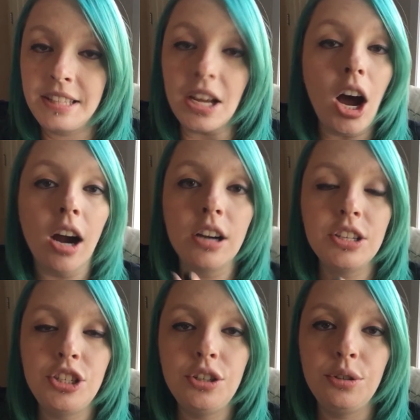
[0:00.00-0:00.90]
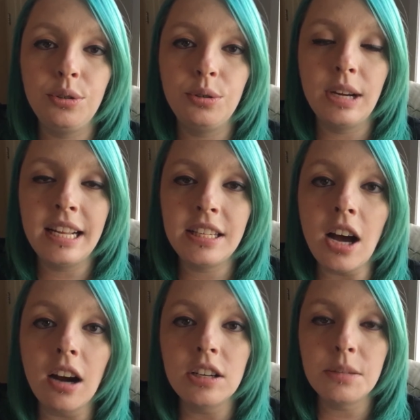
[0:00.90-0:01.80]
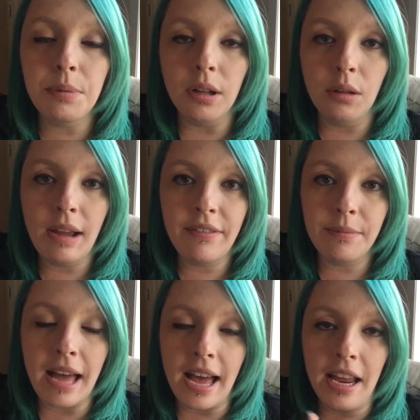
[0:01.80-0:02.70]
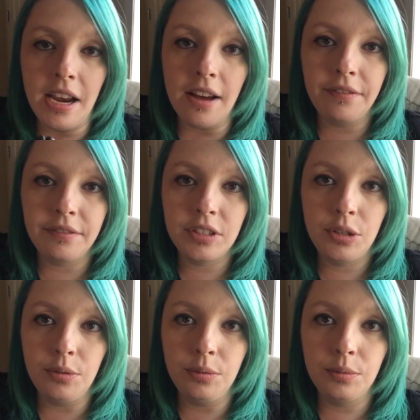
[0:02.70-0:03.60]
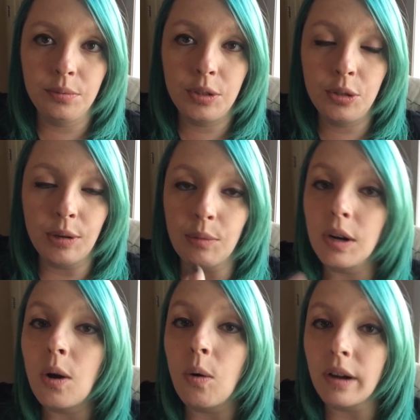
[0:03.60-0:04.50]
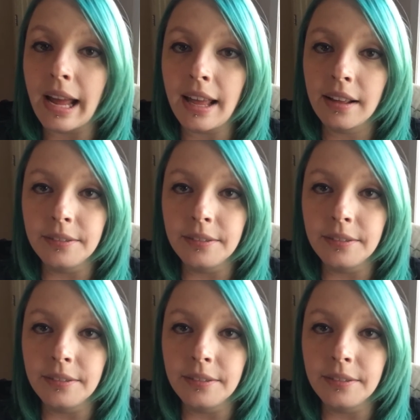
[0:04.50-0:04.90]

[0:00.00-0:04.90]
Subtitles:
hard to pull away from that enough to do a recording.